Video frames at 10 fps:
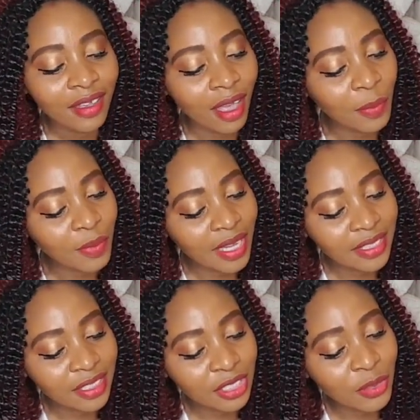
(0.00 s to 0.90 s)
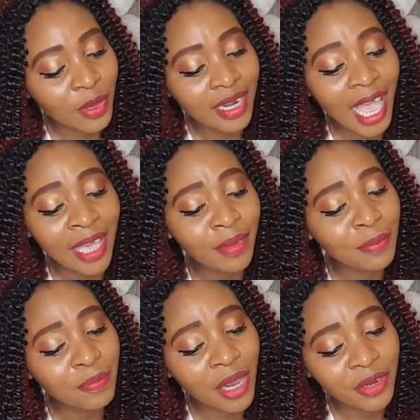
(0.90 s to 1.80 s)
God bless you and have a
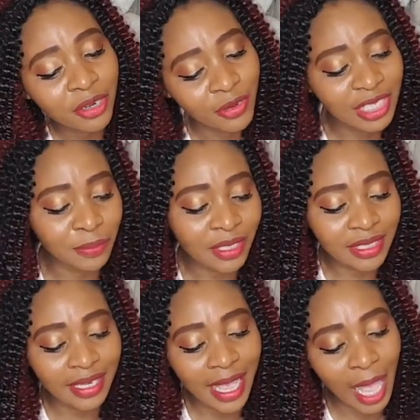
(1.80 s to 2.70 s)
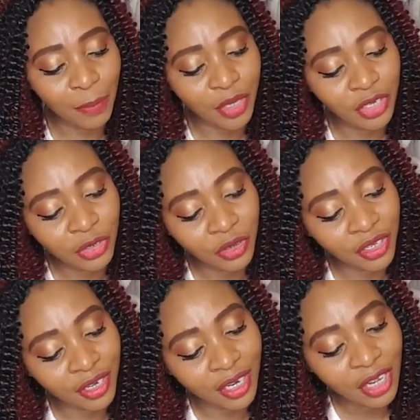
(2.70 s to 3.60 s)
Merry Christmas and Happy New
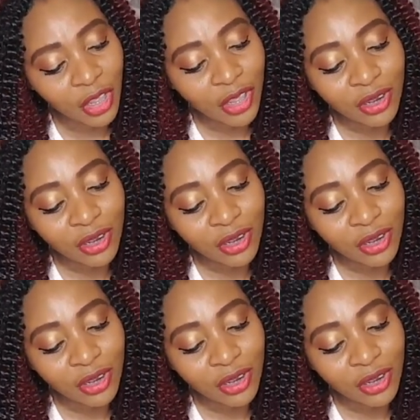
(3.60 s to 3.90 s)
Year.